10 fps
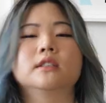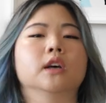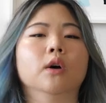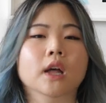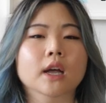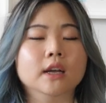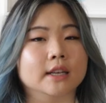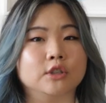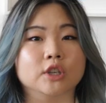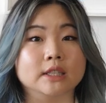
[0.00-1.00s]
So
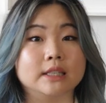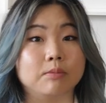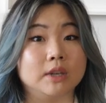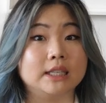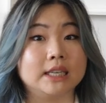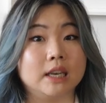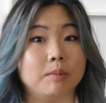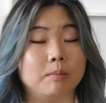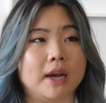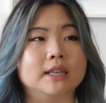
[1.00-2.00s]
that's just something to
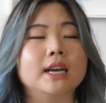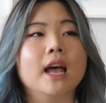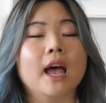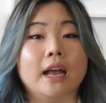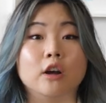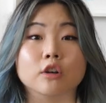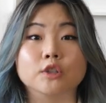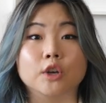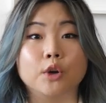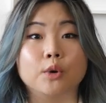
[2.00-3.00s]
keep in mind. And
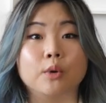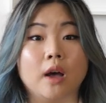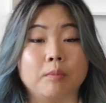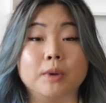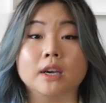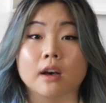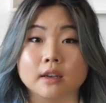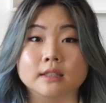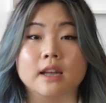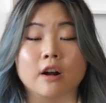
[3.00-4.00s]
also, um,
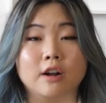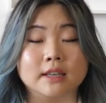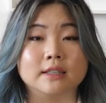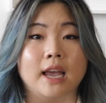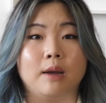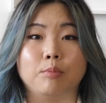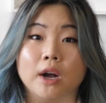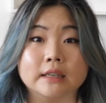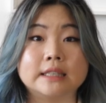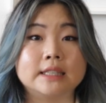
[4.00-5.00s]
because there is a
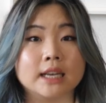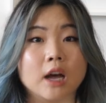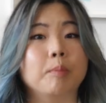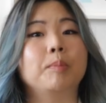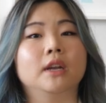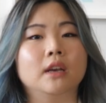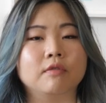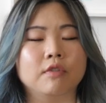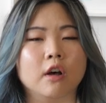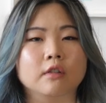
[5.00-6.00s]
processing company
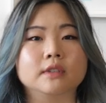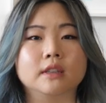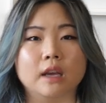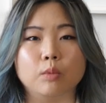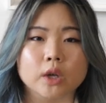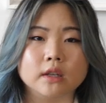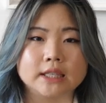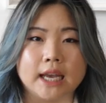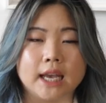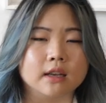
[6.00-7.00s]
involved, they will
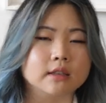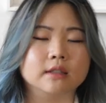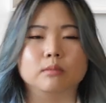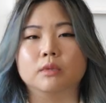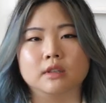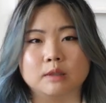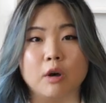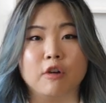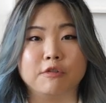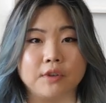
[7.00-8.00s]
take a a
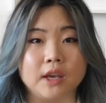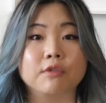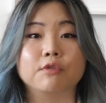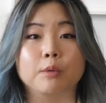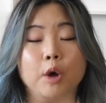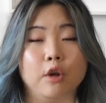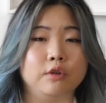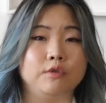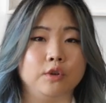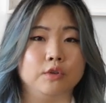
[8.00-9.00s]
small fee from
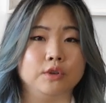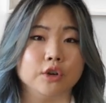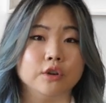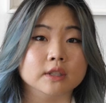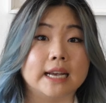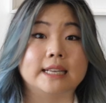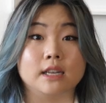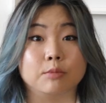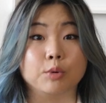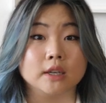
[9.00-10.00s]
all of your returns as
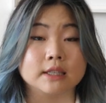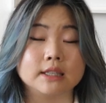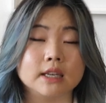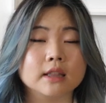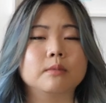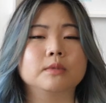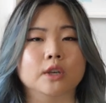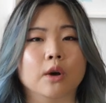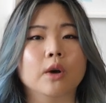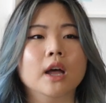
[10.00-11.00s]
they're processing them.
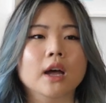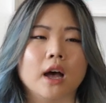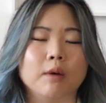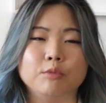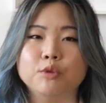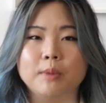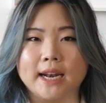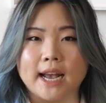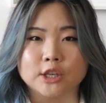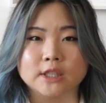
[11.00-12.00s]
So um, you
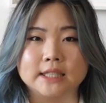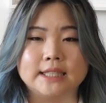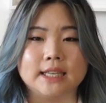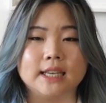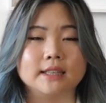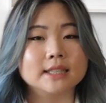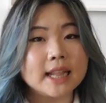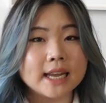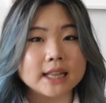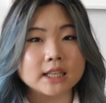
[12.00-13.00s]
might actually see a
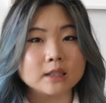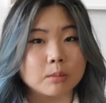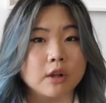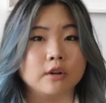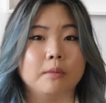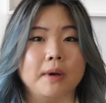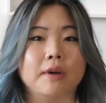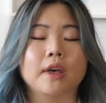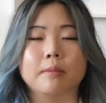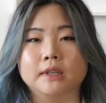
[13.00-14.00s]
slightly smaller
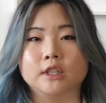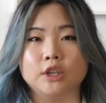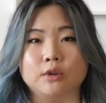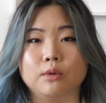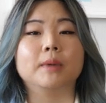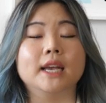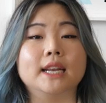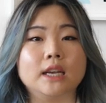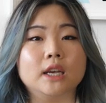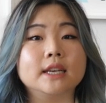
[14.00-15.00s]
amount come into.
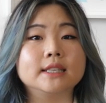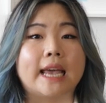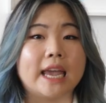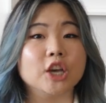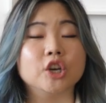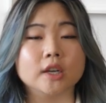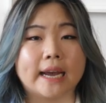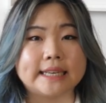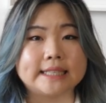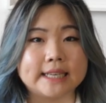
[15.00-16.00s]
It is a good
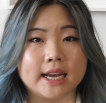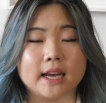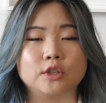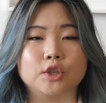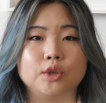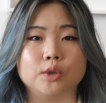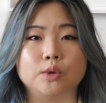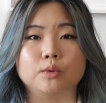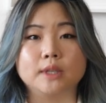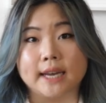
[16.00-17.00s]
idea
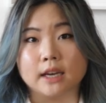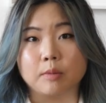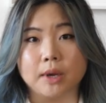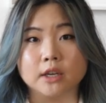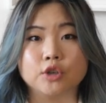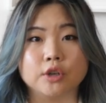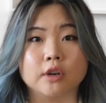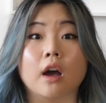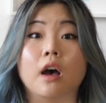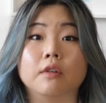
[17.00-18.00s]
to take a
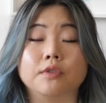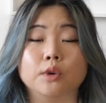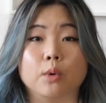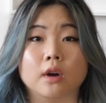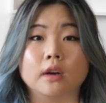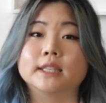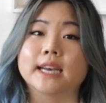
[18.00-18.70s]
picture of your